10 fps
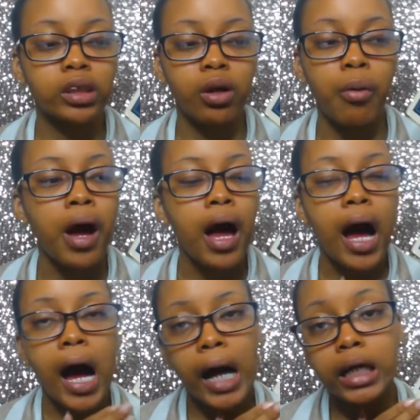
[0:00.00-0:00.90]
So
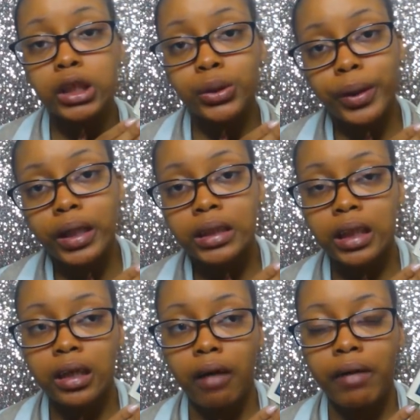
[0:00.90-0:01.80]
I enjoyed this
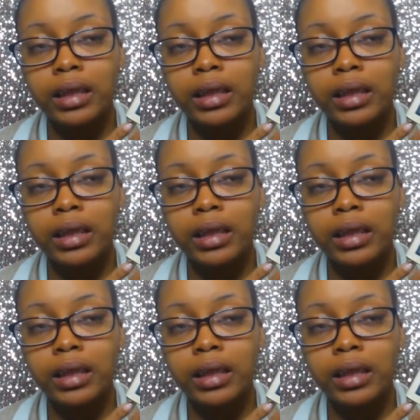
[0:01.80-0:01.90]
enough.